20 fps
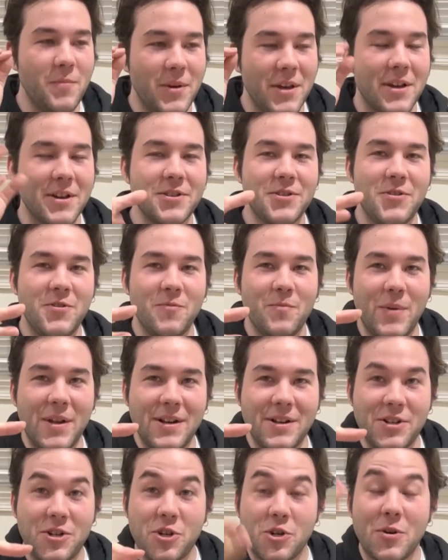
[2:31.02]
because you've
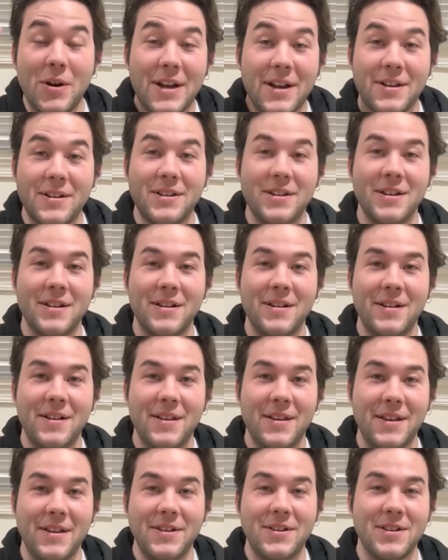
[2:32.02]
been tricked
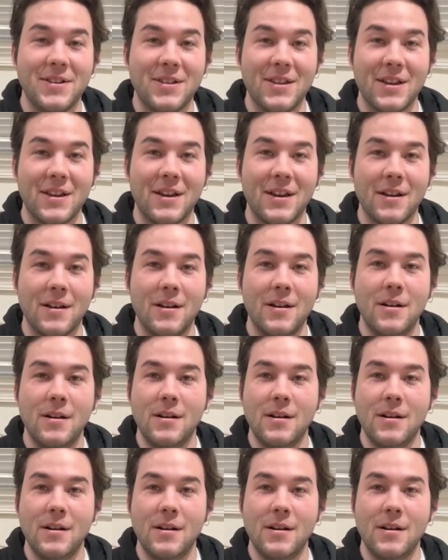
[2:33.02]
into thinking,